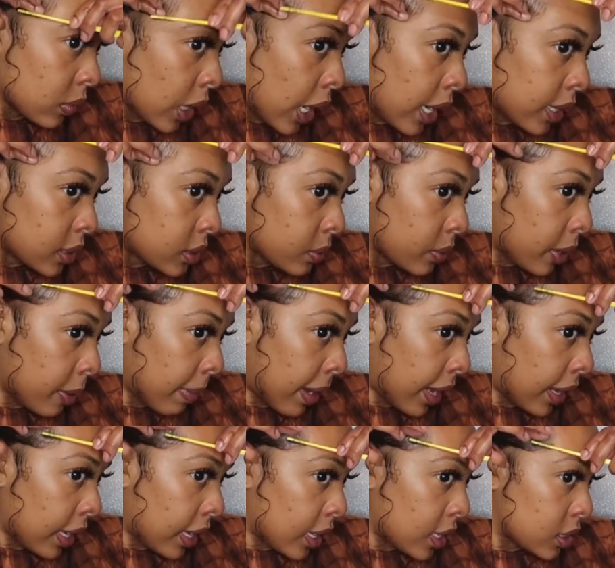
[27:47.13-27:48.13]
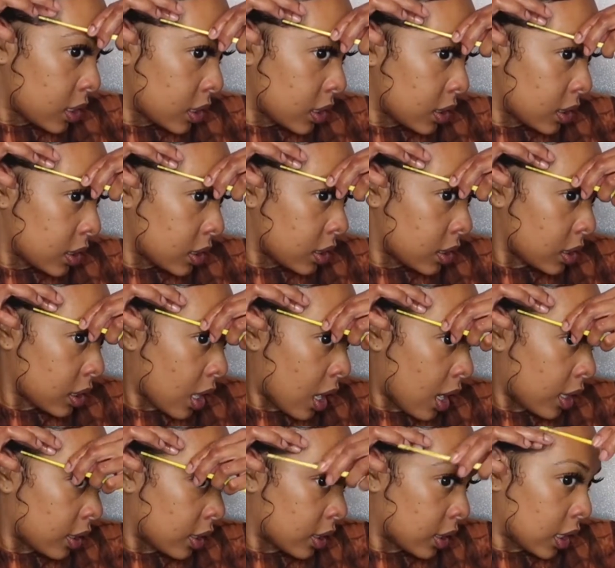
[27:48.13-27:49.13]
I swear my edges
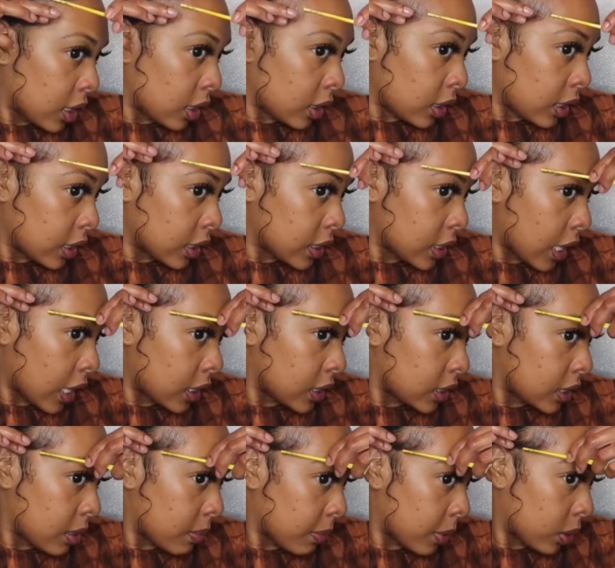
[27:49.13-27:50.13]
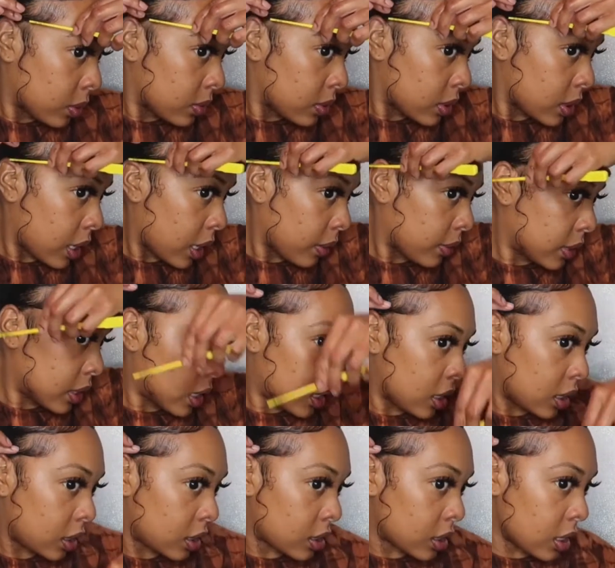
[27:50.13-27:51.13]
are the thing that takes the most nowadays.